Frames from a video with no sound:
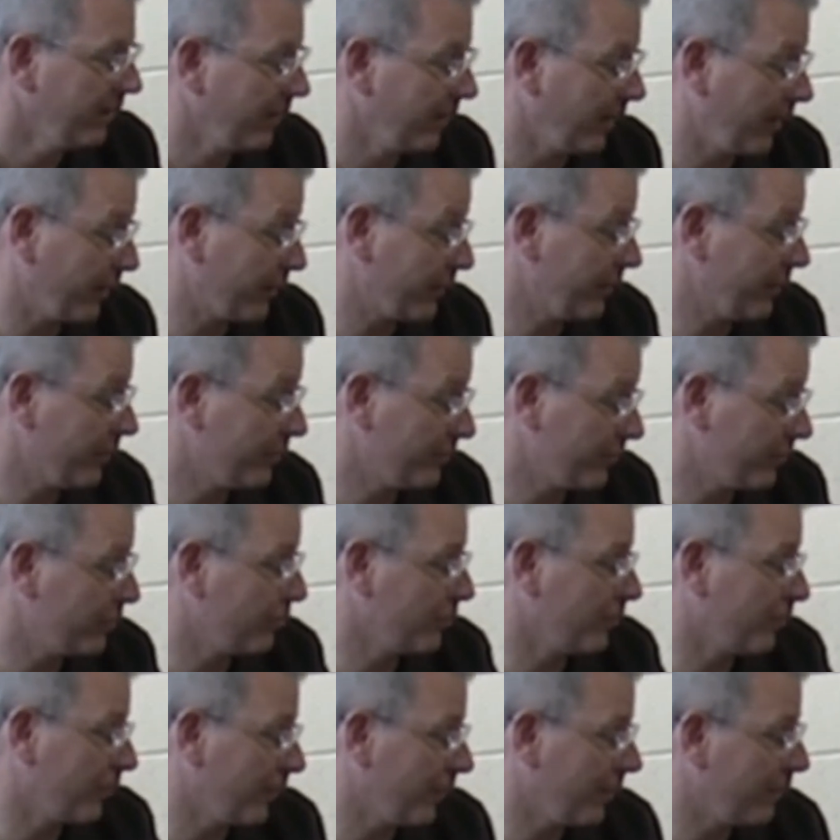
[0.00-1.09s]
And I would listen
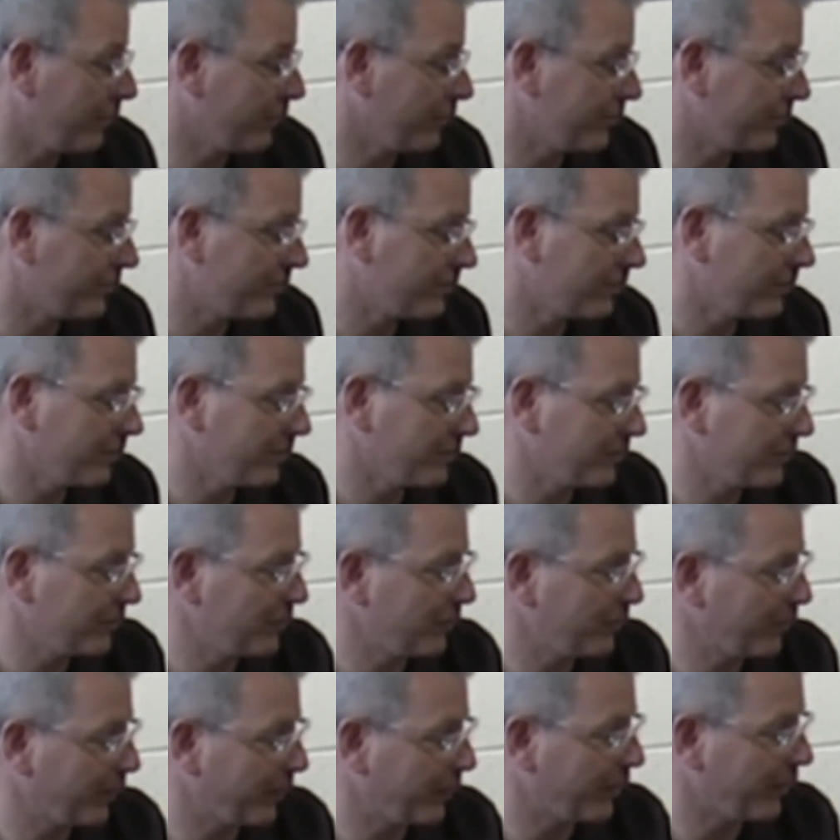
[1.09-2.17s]
to it while I was
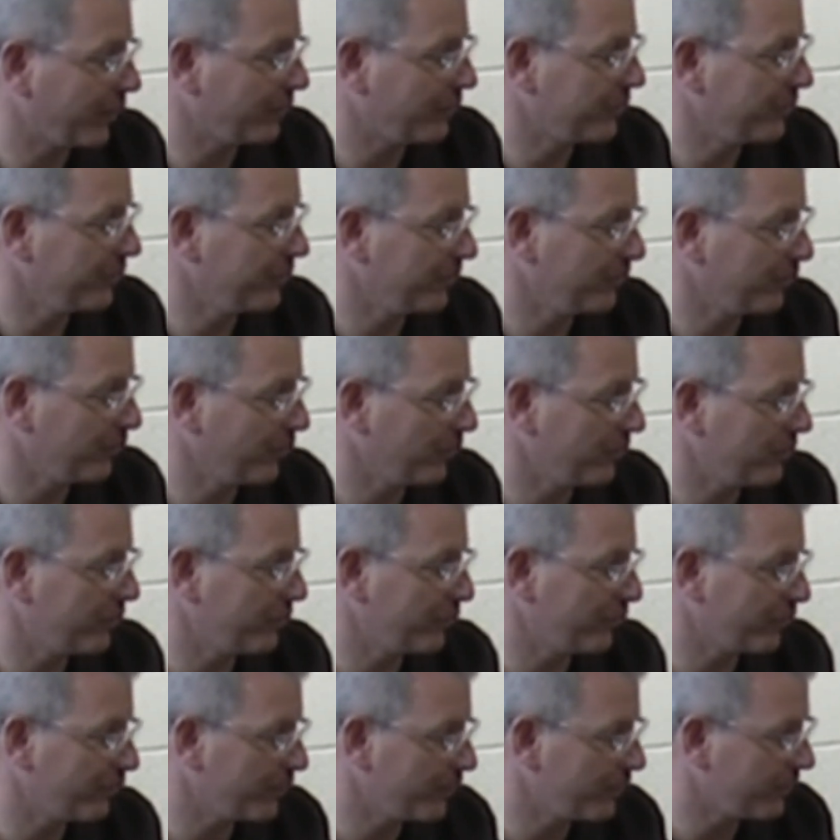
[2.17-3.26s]
doing my cartooning, mostly
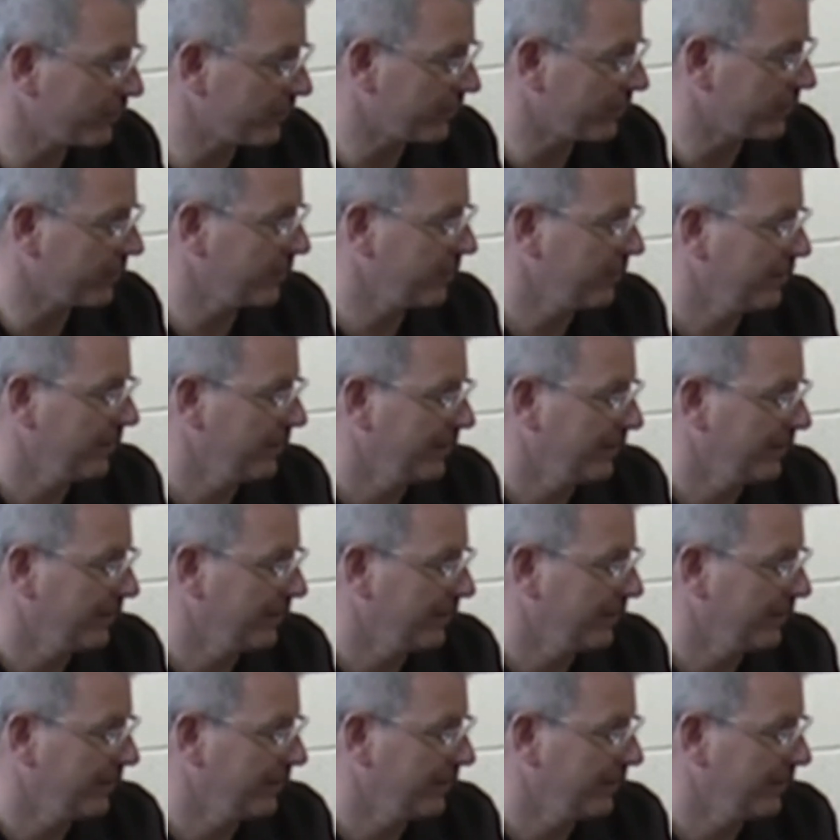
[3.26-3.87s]
for the music.